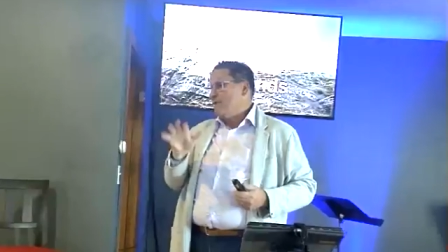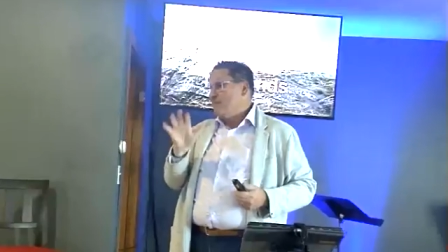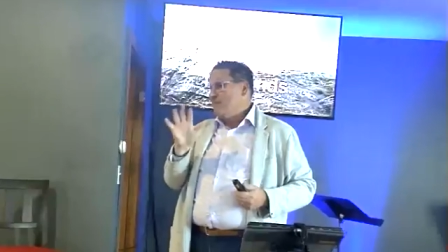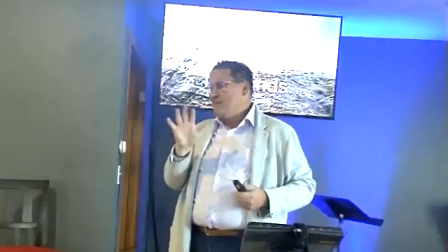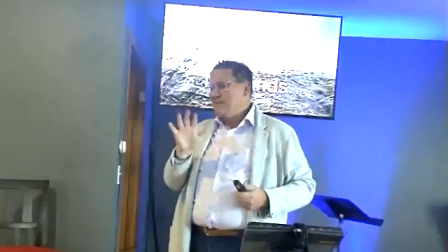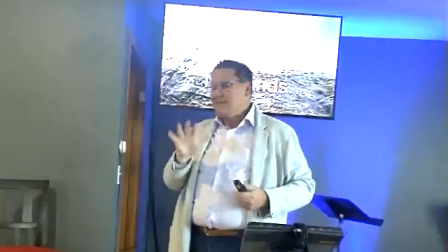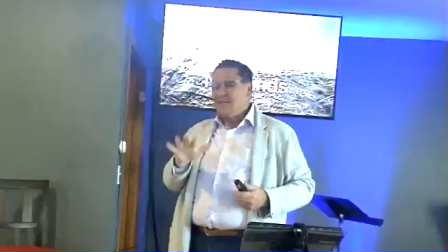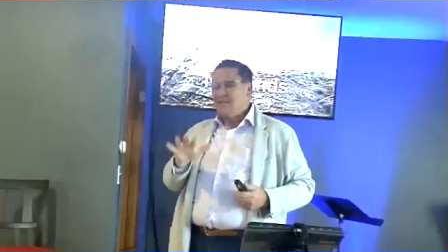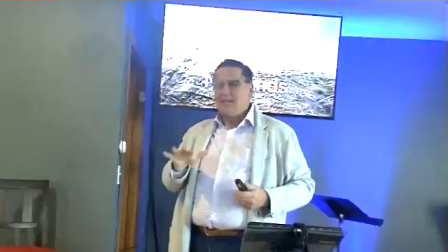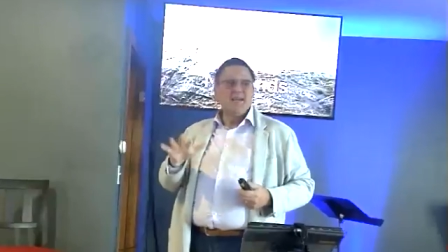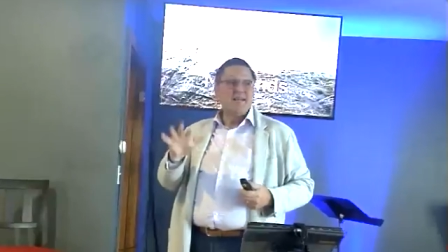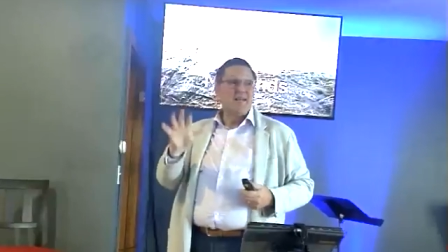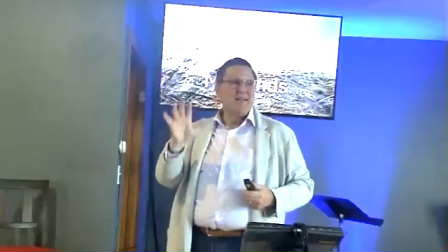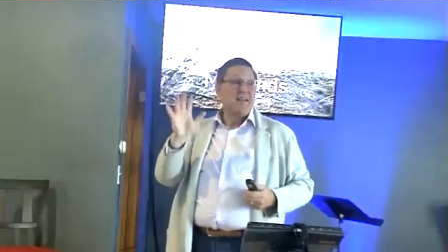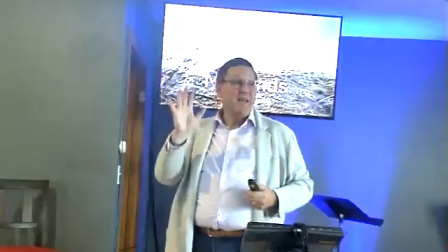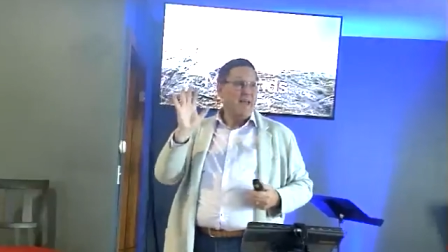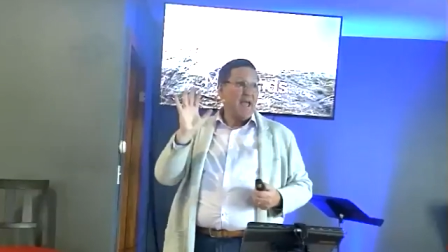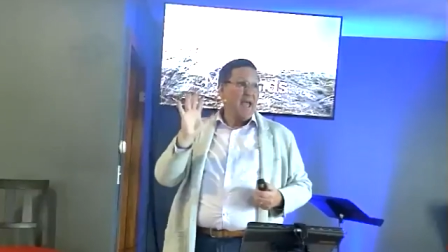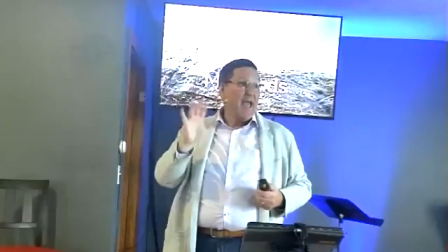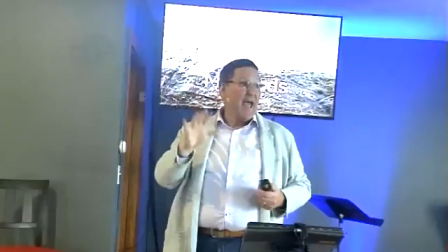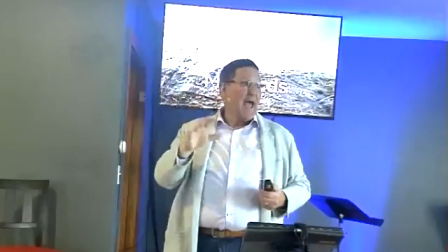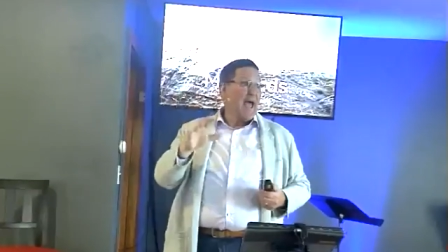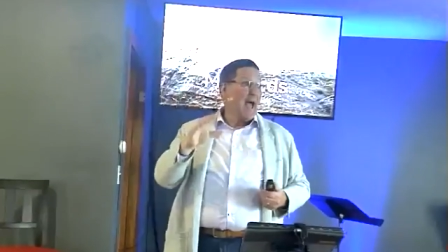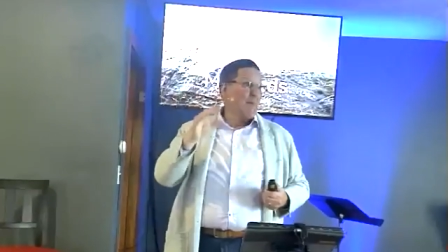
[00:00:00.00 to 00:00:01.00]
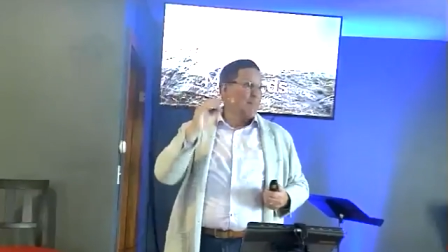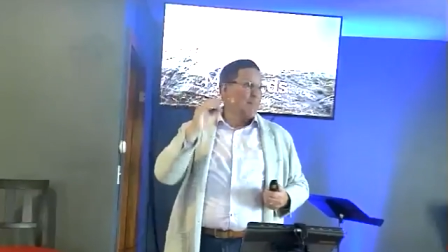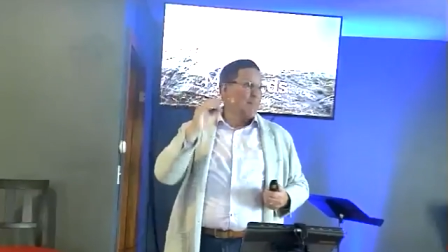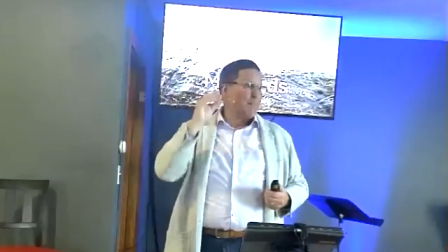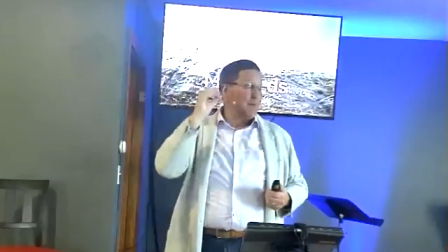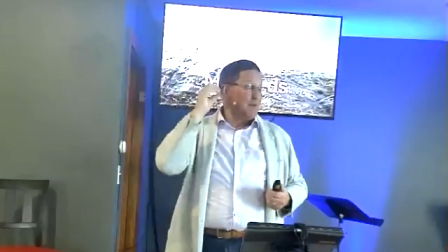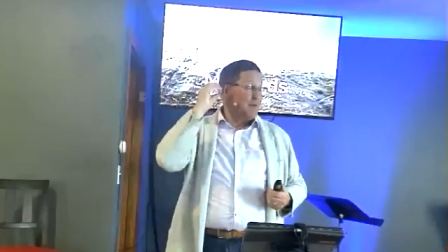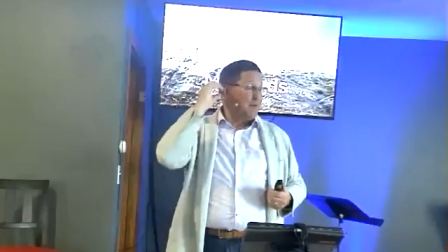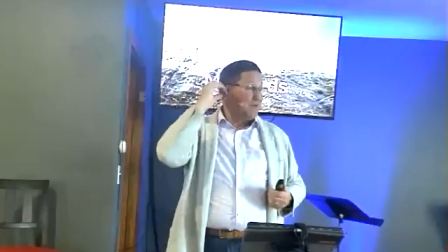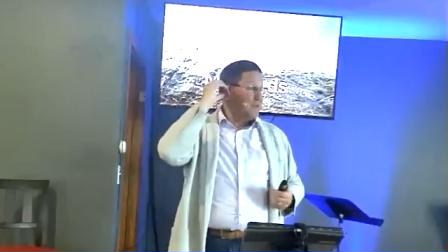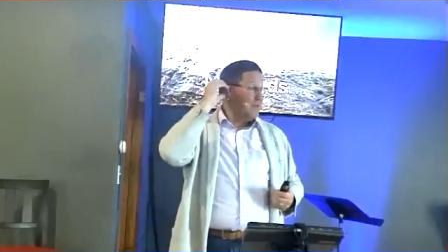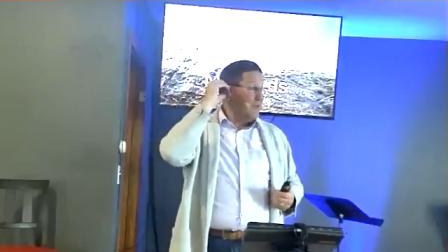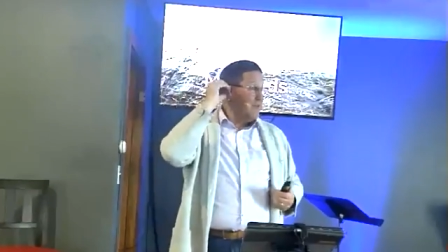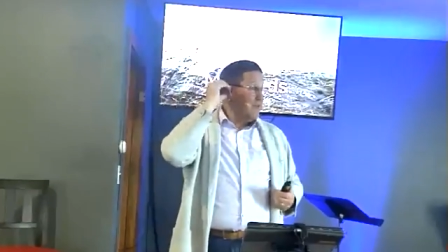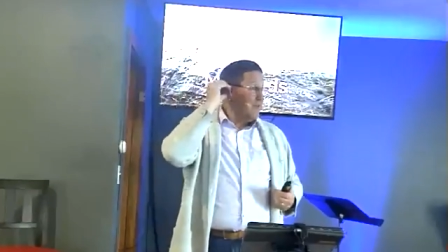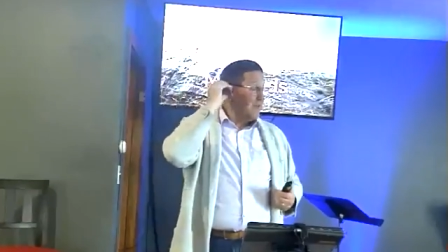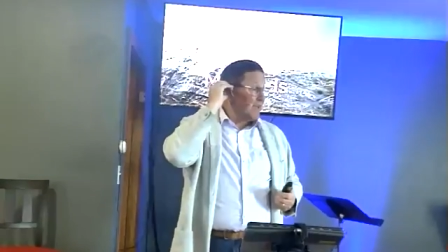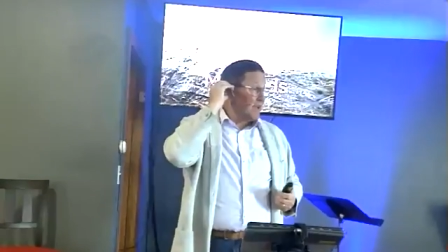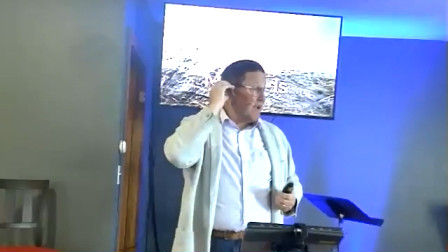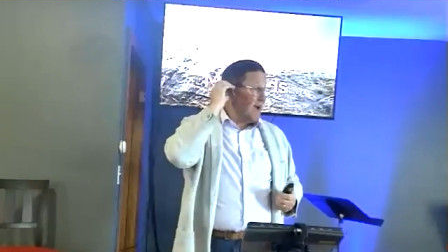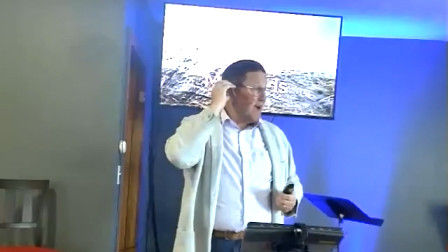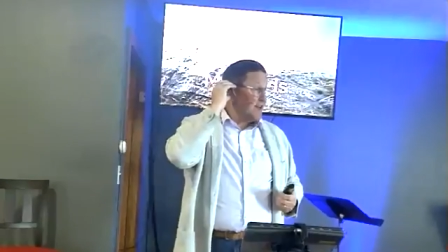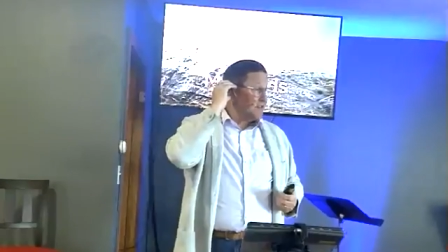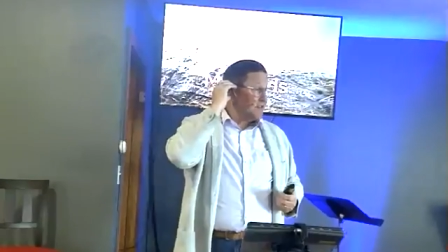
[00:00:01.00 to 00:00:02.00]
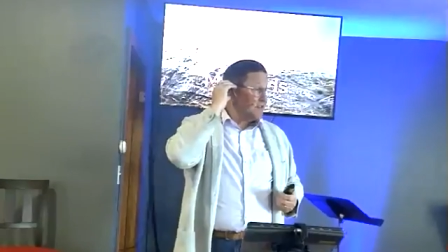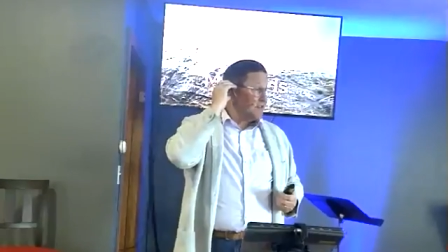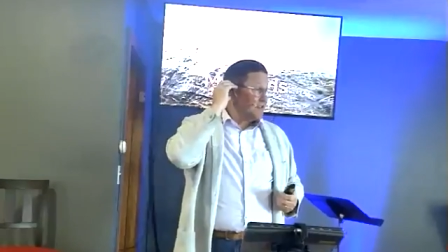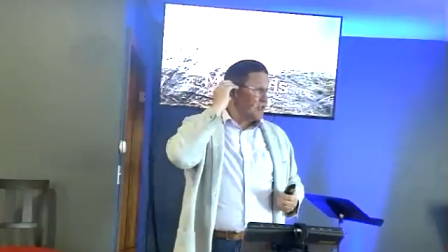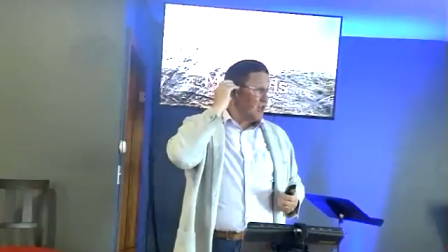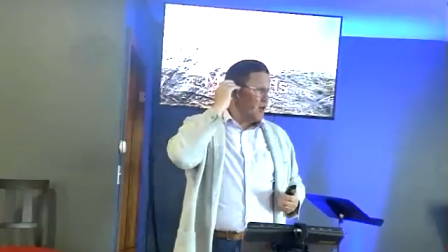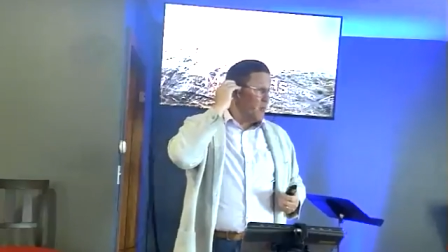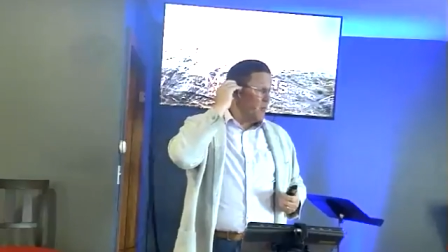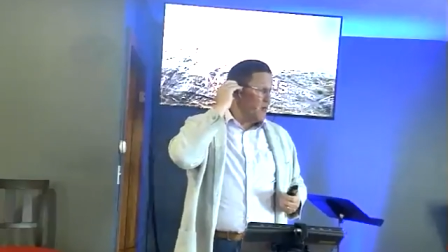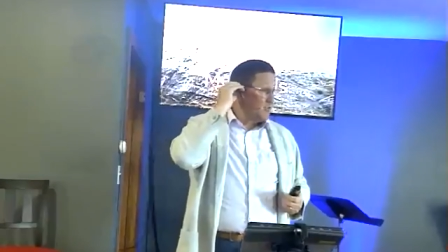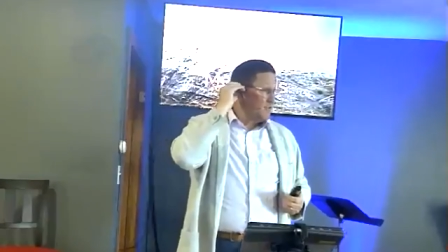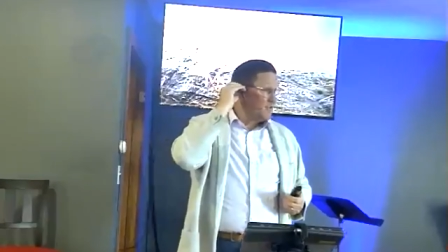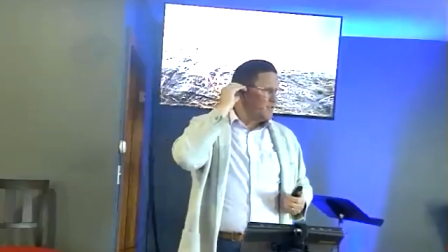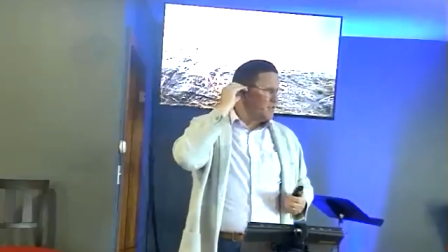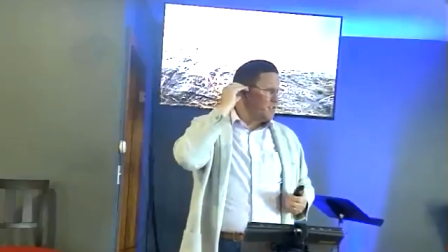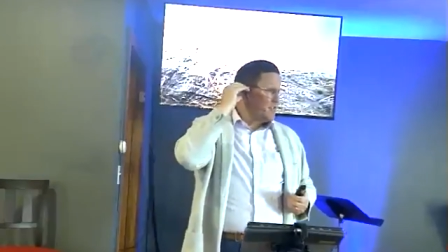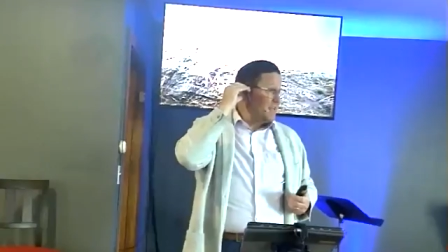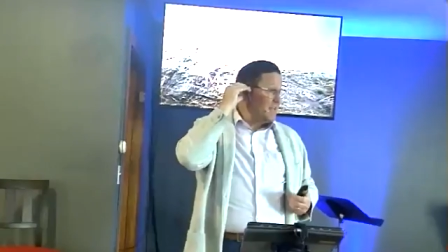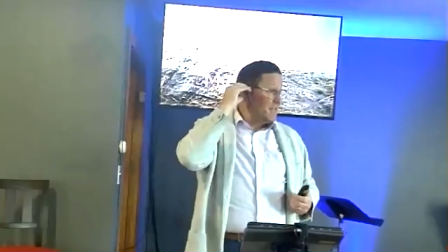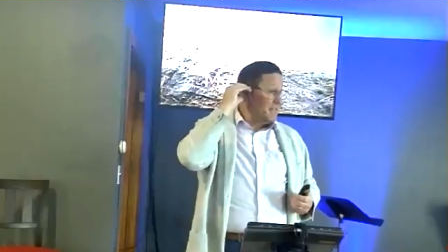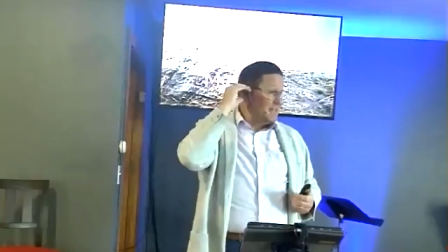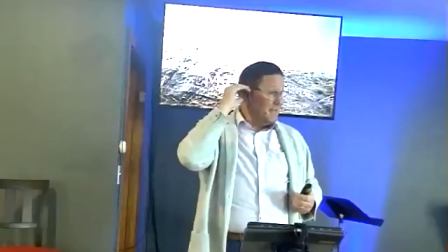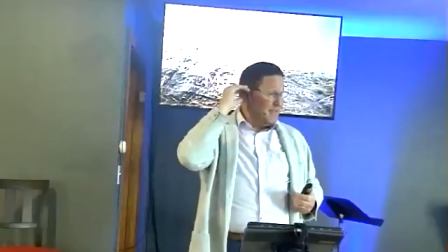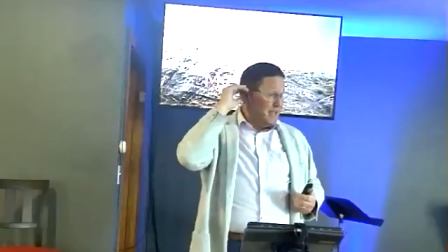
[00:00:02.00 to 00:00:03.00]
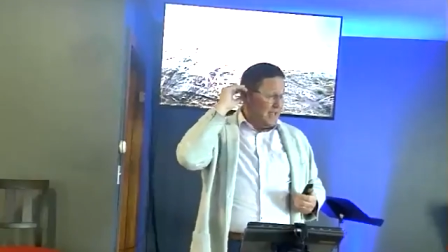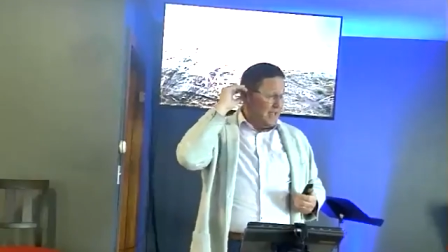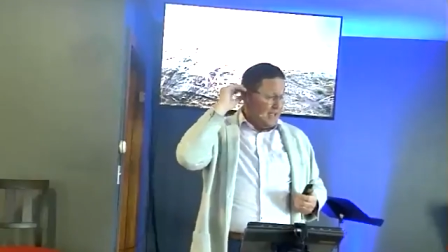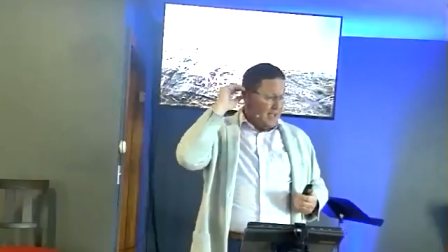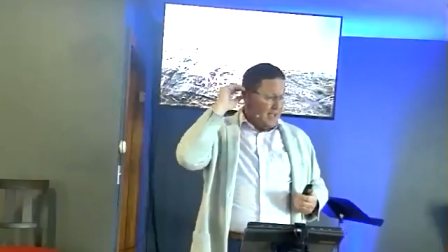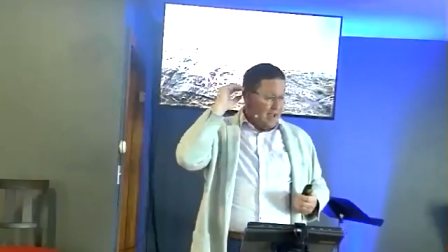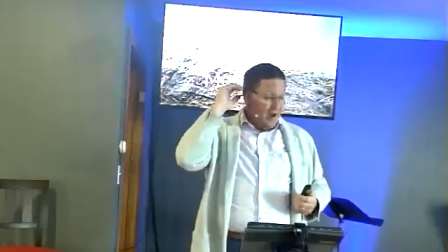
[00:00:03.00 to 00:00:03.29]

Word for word: Sin happens, the consequences of sin